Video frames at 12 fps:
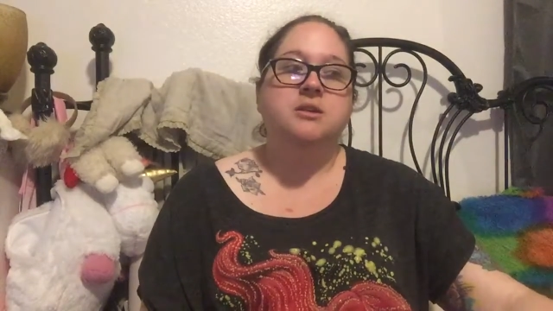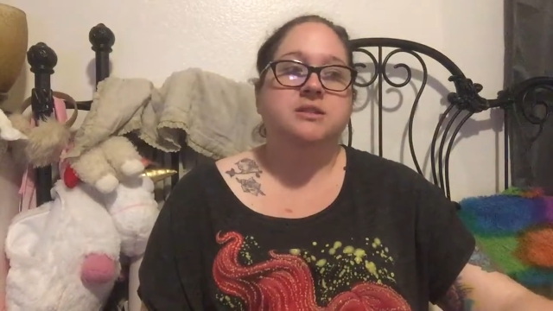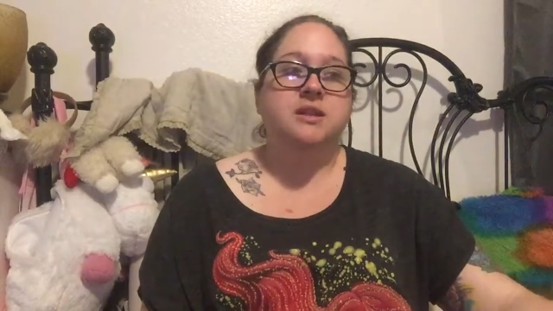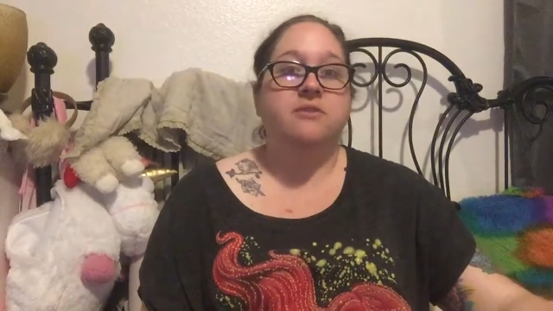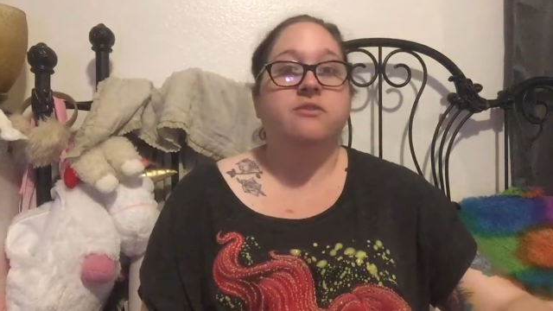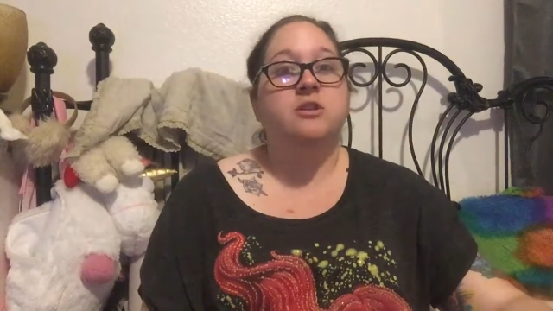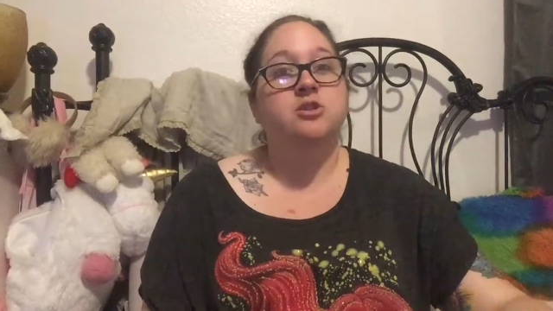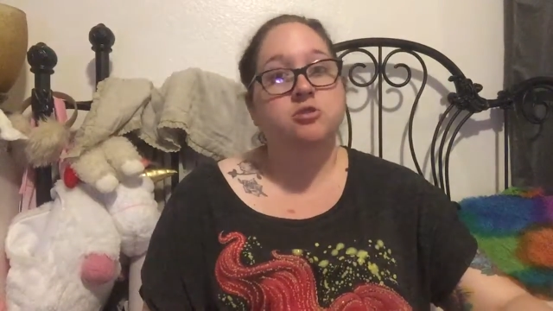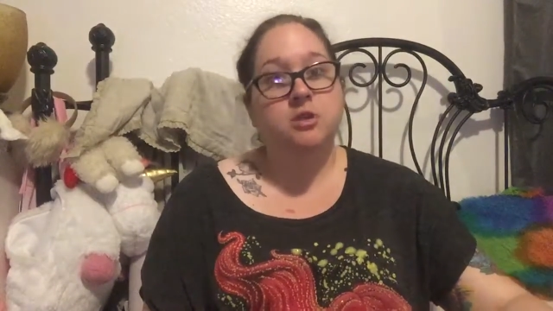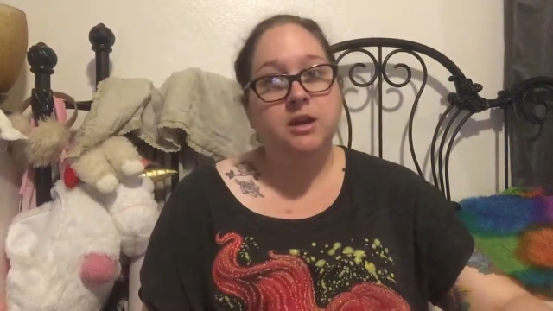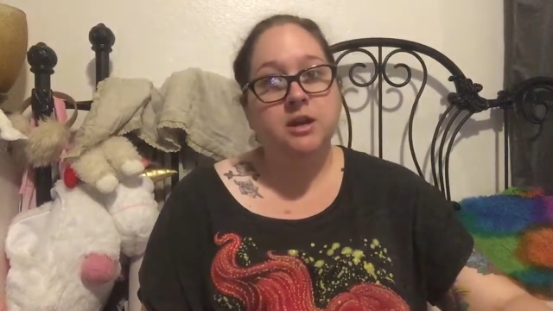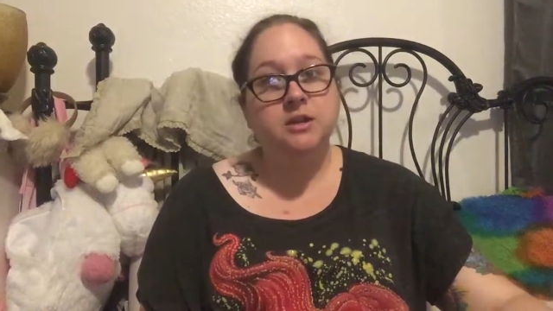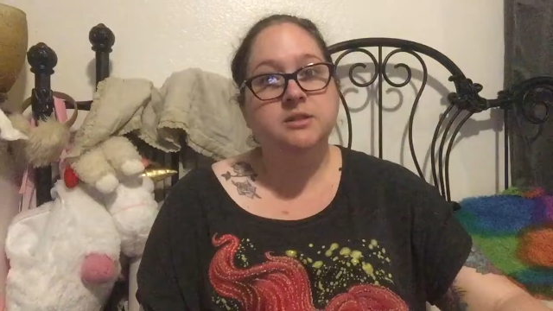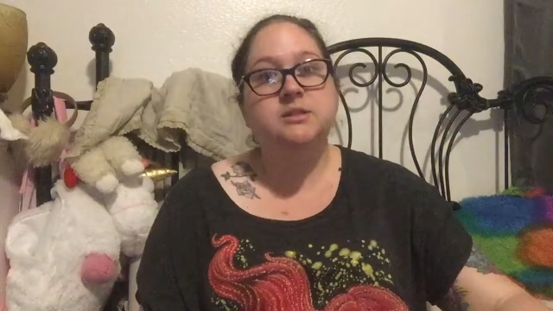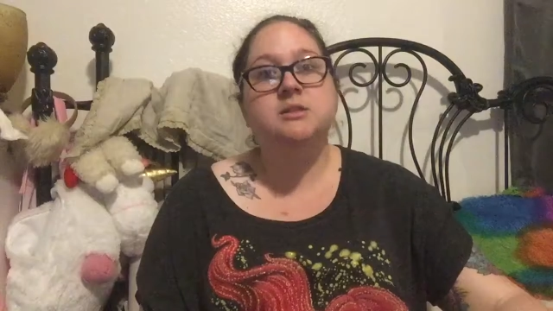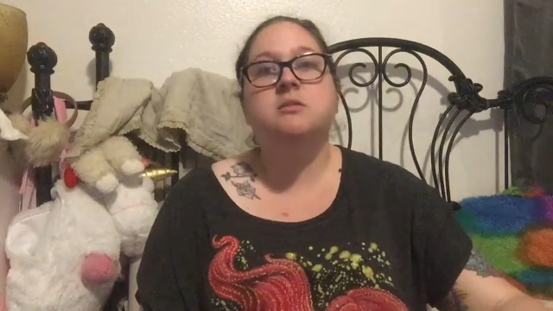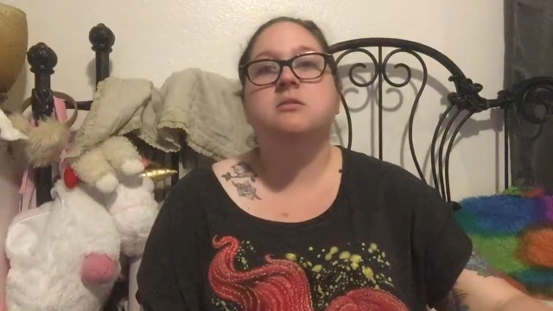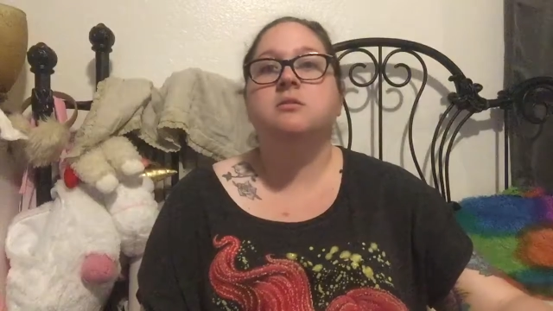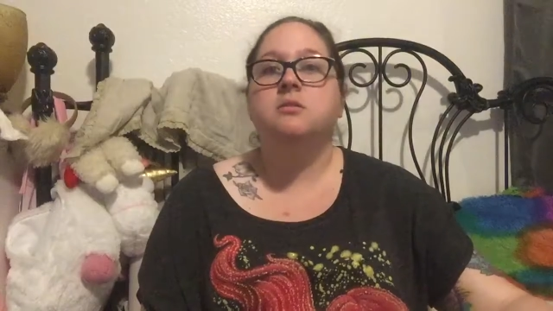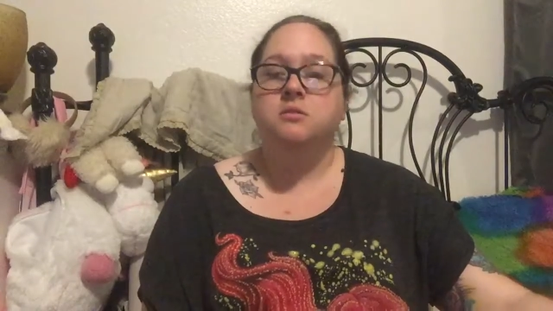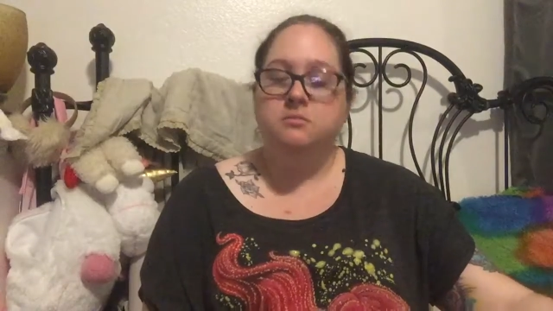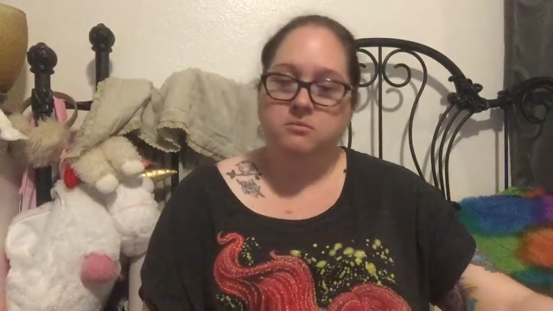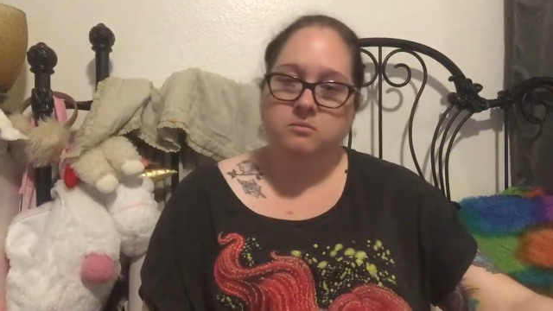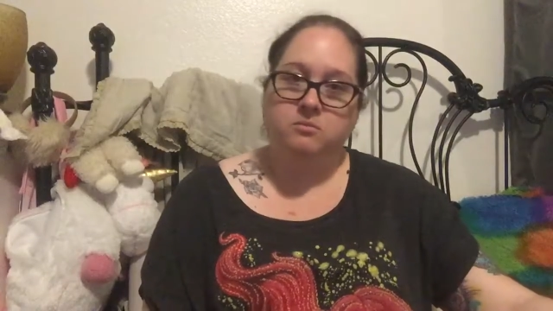see if it shrinks,
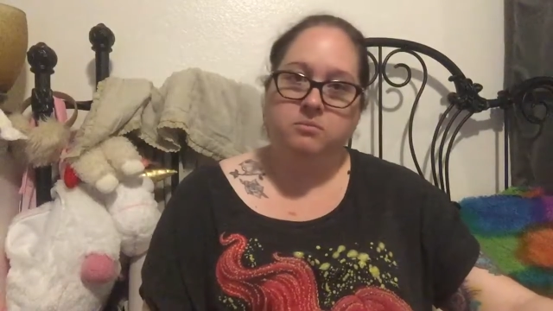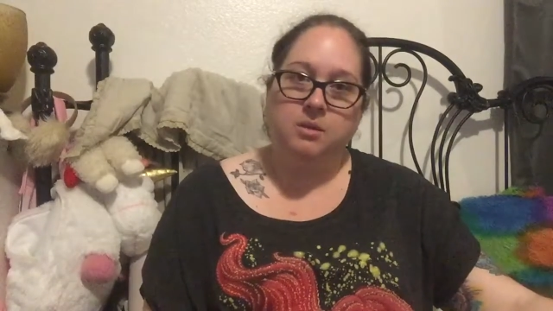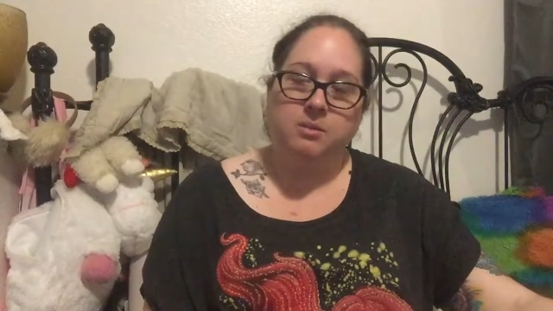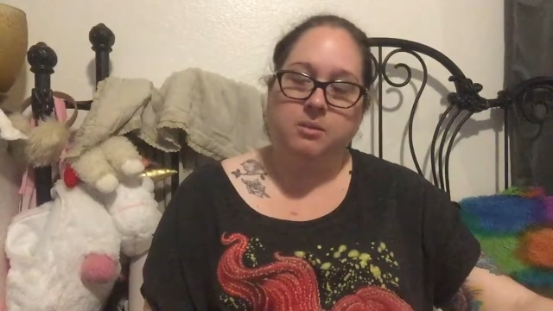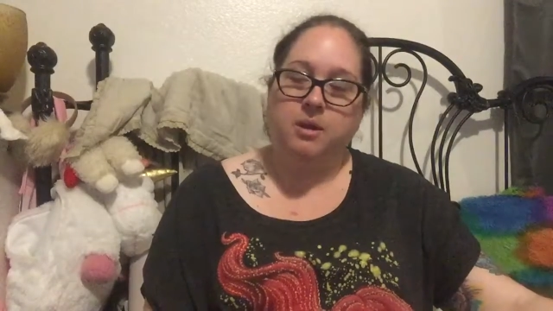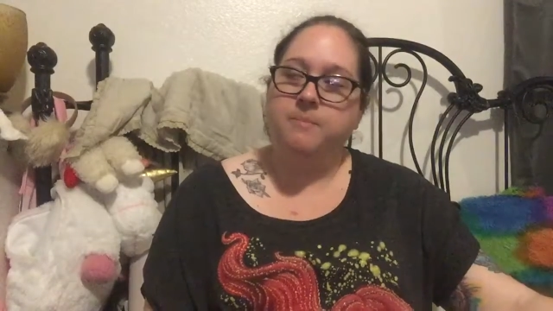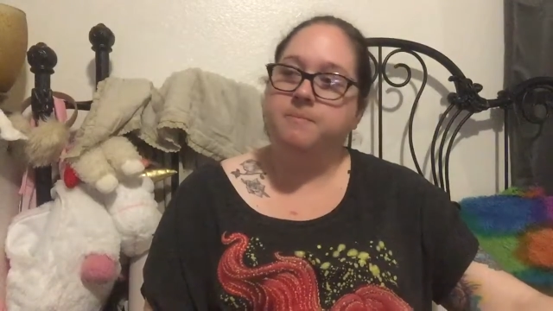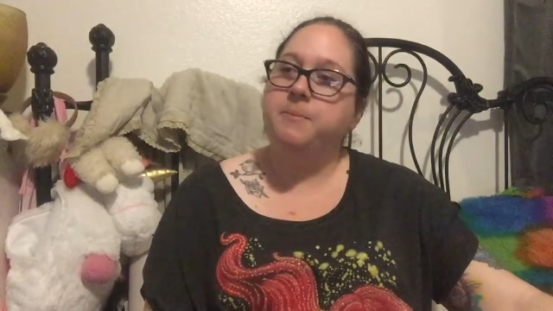blah, blah, blah.